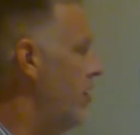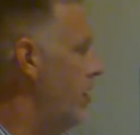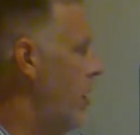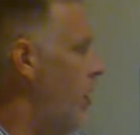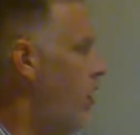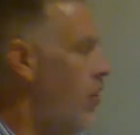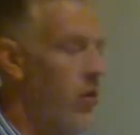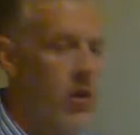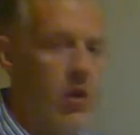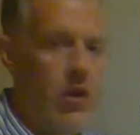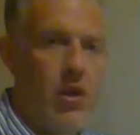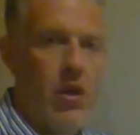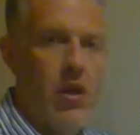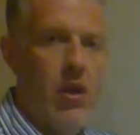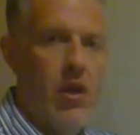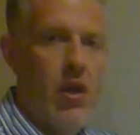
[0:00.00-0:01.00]
to go
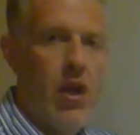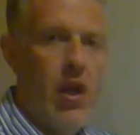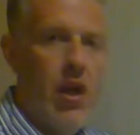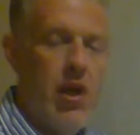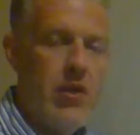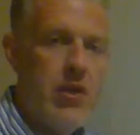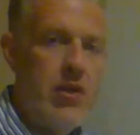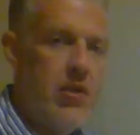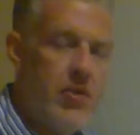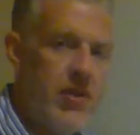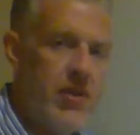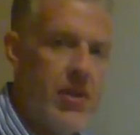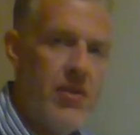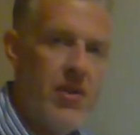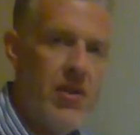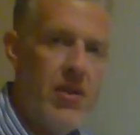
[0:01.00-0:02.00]
and to do
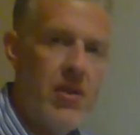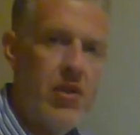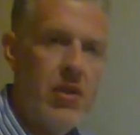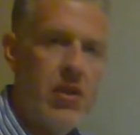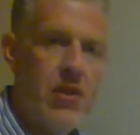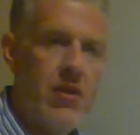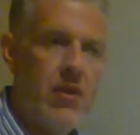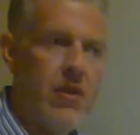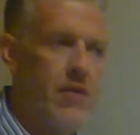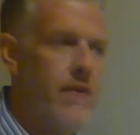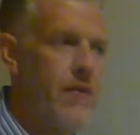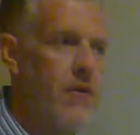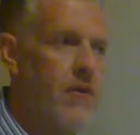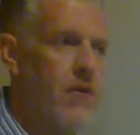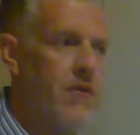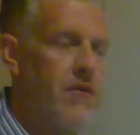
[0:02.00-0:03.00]
something that she
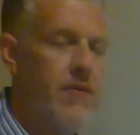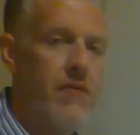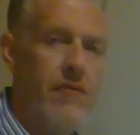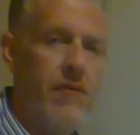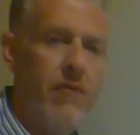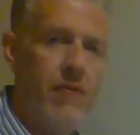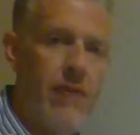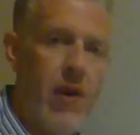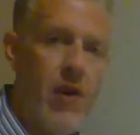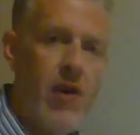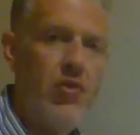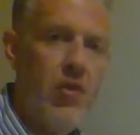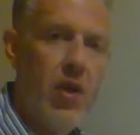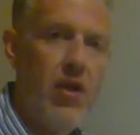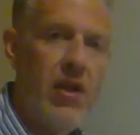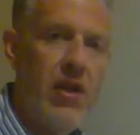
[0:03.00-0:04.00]
feels very
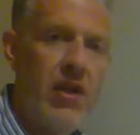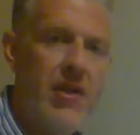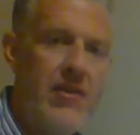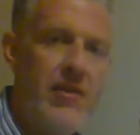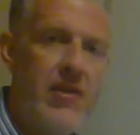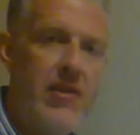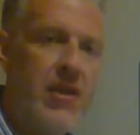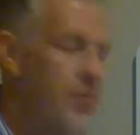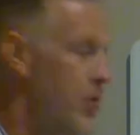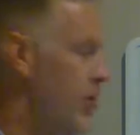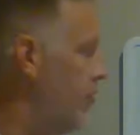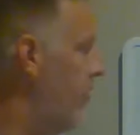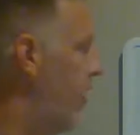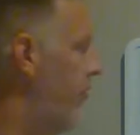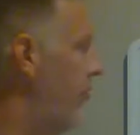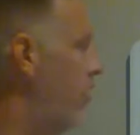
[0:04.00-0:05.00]
strong against at the
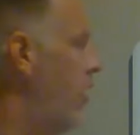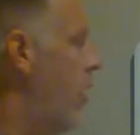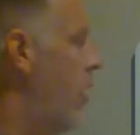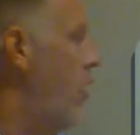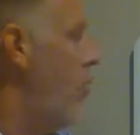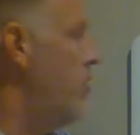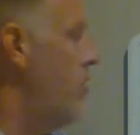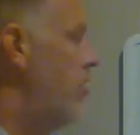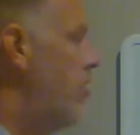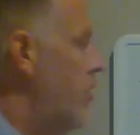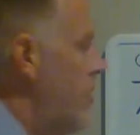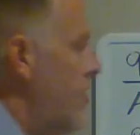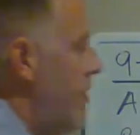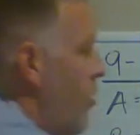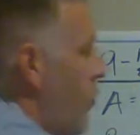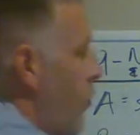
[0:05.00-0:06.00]
deepest level when
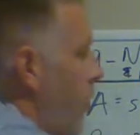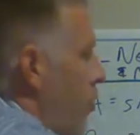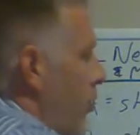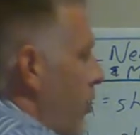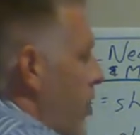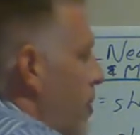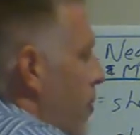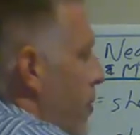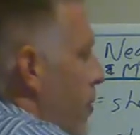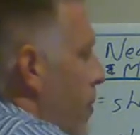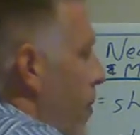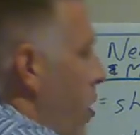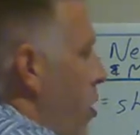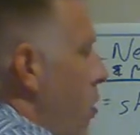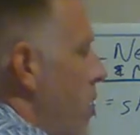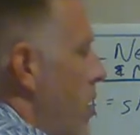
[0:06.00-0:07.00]
doing so will only
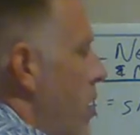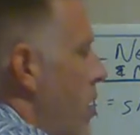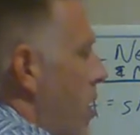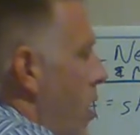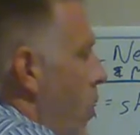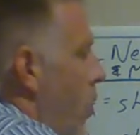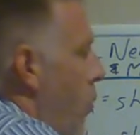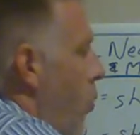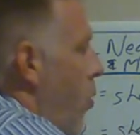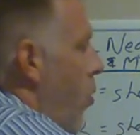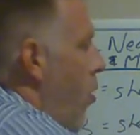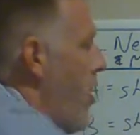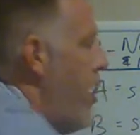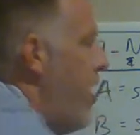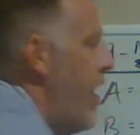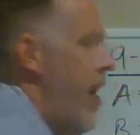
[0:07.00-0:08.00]
promote
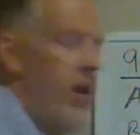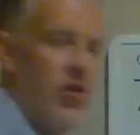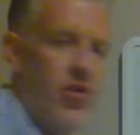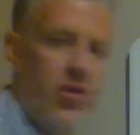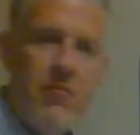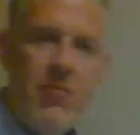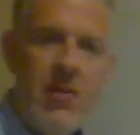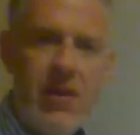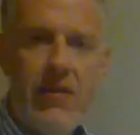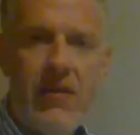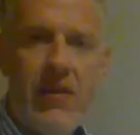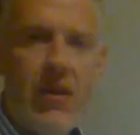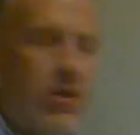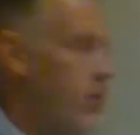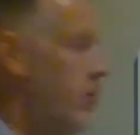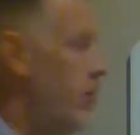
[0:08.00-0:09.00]
one extra
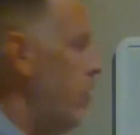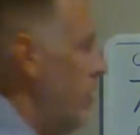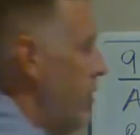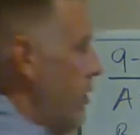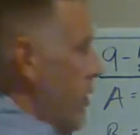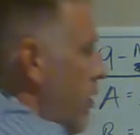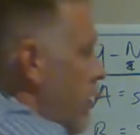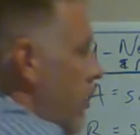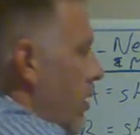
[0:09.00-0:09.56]
measly util?